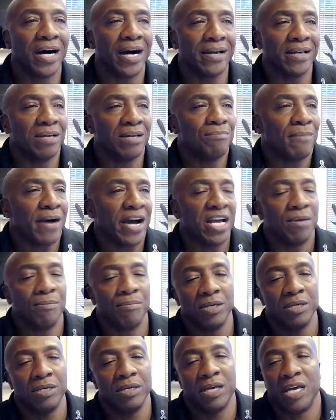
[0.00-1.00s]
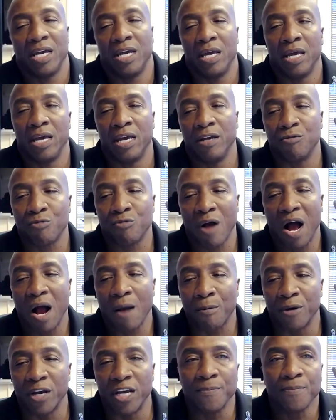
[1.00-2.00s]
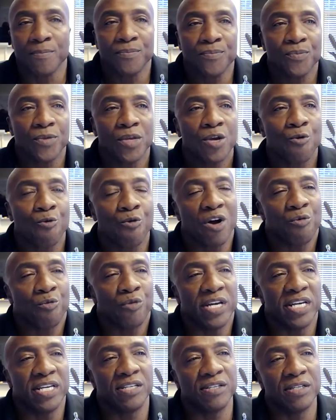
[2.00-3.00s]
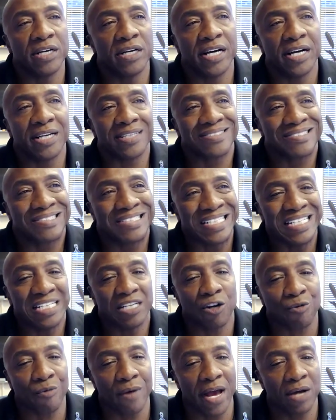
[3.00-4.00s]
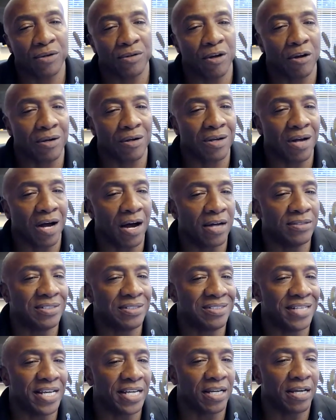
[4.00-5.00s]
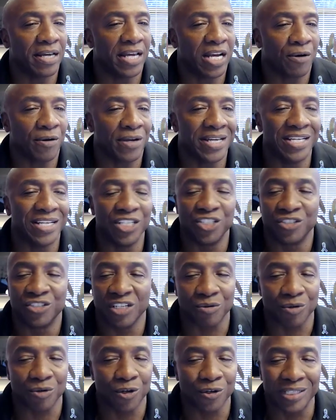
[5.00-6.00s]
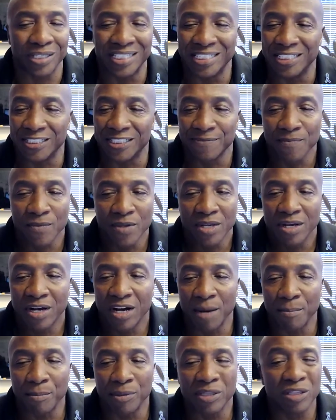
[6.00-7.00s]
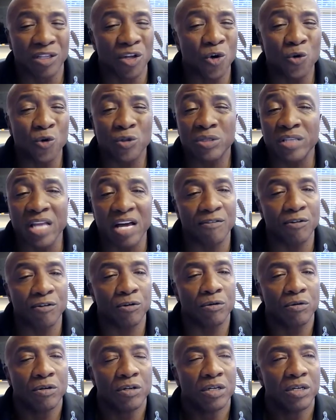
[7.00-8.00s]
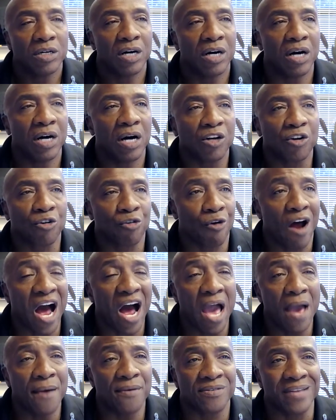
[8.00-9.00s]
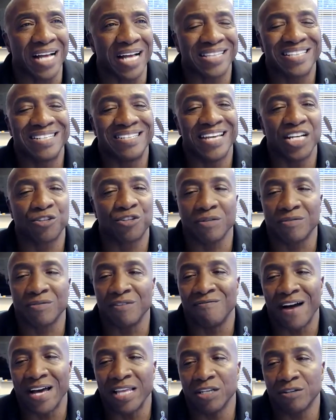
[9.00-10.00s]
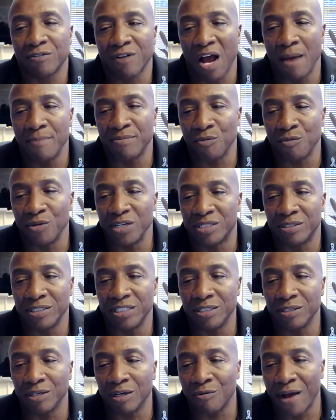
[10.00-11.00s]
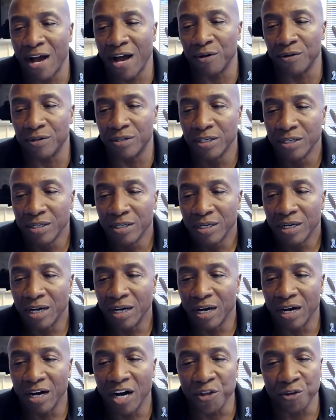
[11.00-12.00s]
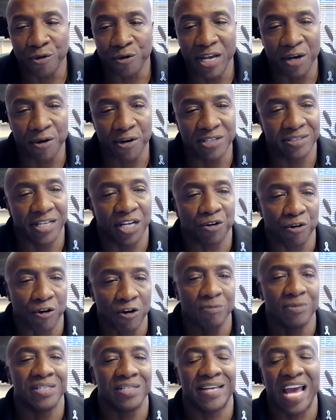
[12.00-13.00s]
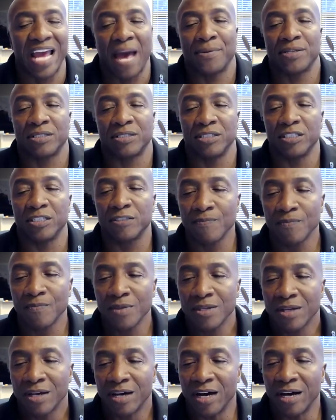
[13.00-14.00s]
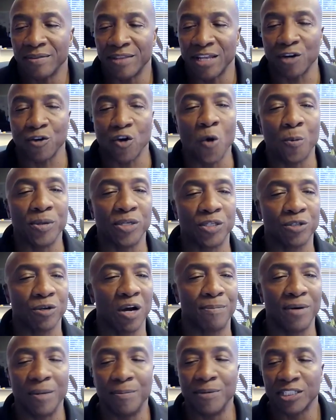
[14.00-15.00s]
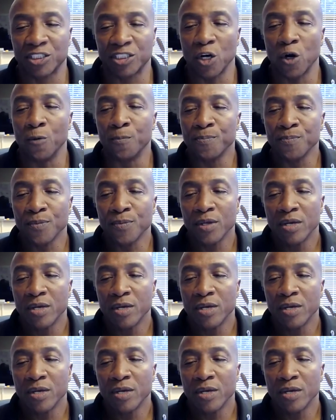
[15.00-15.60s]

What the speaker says: it might be a robbery. What we see around our Gonzaga area in general is low-level crimes, not the nature of the violent crimes that we see around other areas that are urban campuses that are open to our public. So